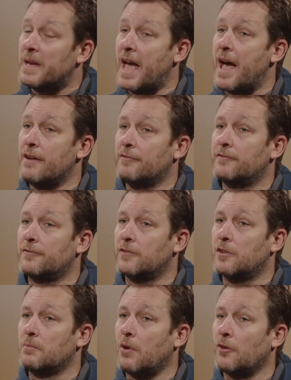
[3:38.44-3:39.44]
we have
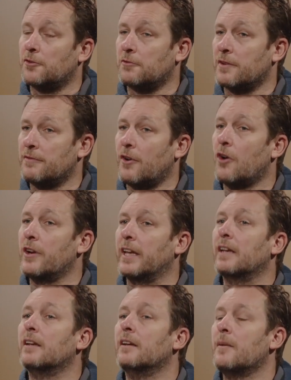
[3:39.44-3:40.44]
compulsory
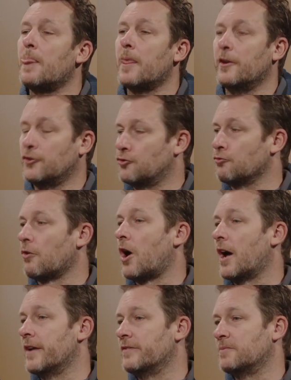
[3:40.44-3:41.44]
voting, it
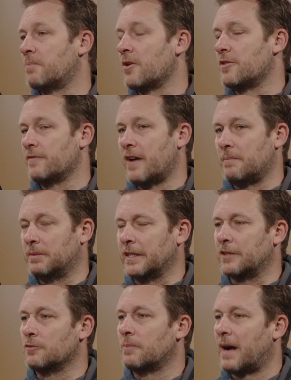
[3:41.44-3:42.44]
drives both of our
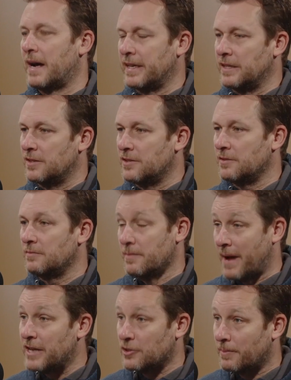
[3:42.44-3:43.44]
political parties, the
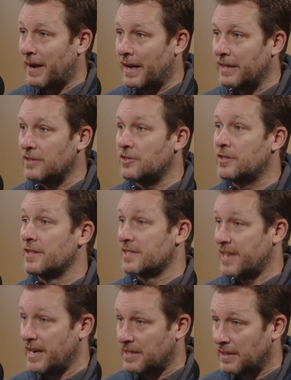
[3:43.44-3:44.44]
major parties, to the
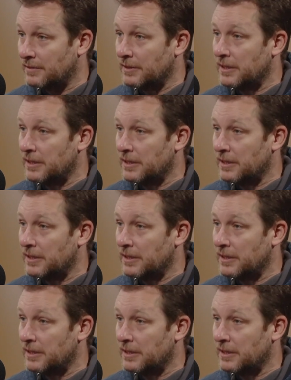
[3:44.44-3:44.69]
centre.